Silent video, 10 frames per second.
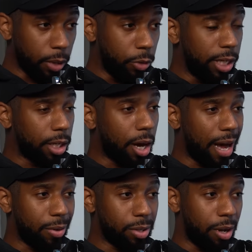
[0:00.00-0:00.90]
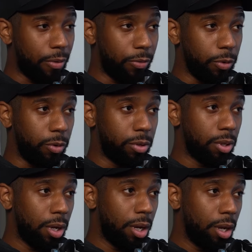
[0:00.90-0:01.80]
you need to cut out certain
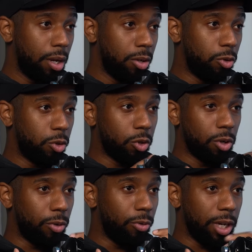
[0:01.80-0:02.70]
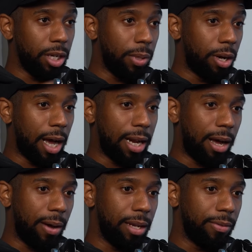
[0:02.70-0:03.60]
foods, you shouldn't really be cutting
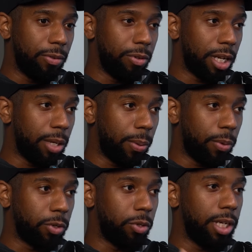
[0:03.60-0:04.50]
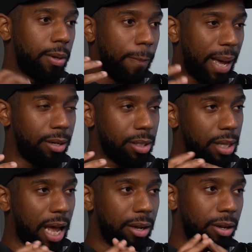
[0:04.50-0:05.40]
out any foods anyway because you need a
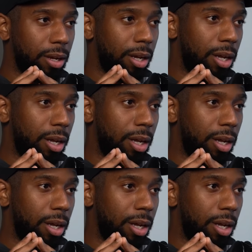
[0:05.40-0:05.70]
balanced diet